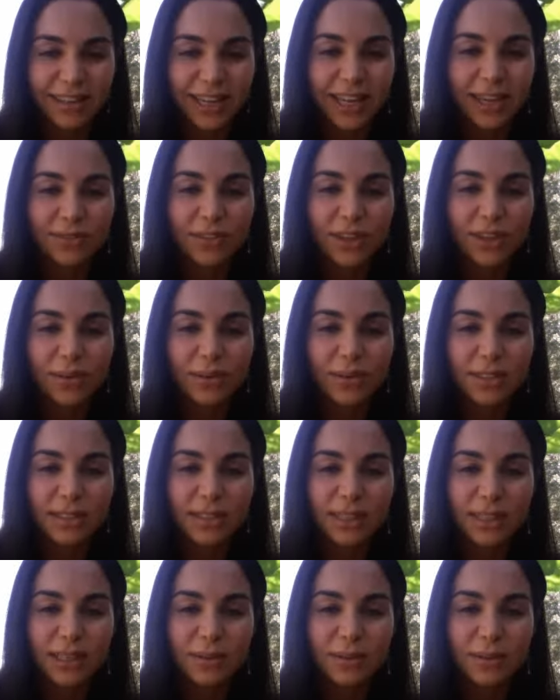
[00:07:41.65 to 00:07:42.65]
Even though it
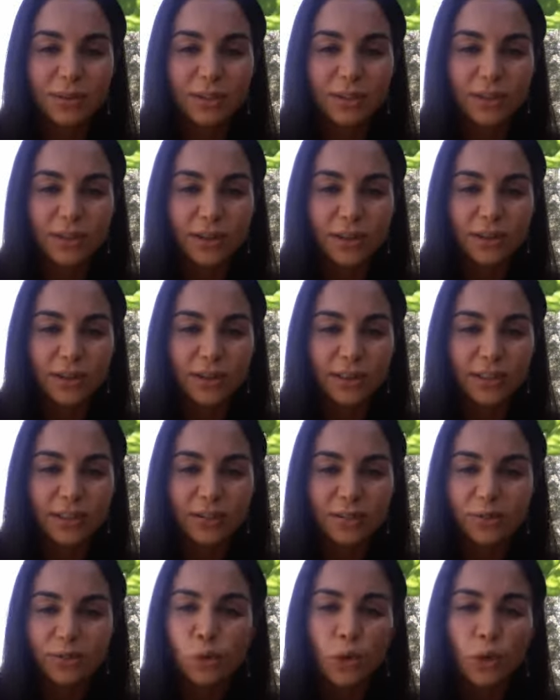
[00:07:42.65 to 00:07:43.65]
seems as though it's
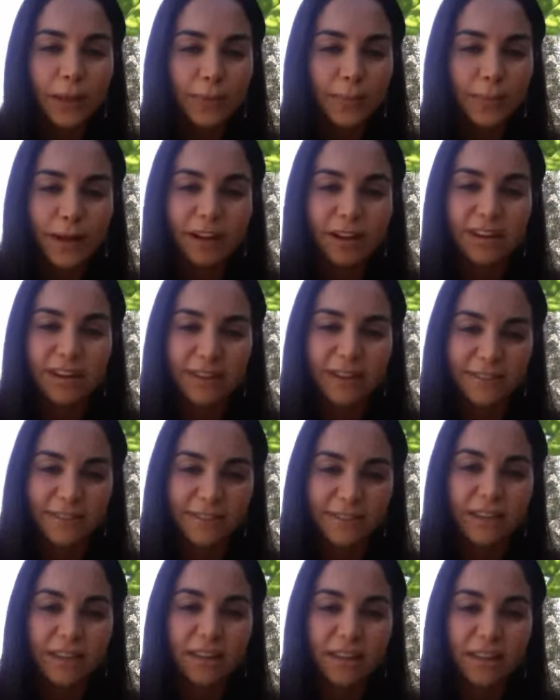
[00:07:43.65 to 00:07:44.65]
falling apart, I
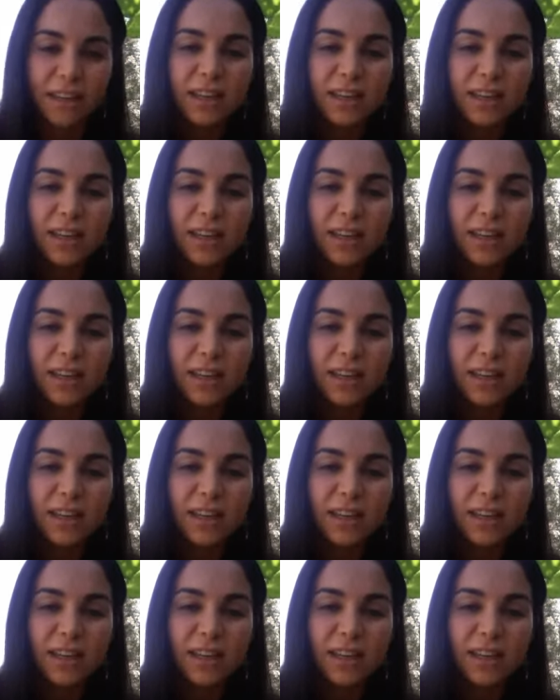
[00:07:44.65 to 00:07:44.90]
feel that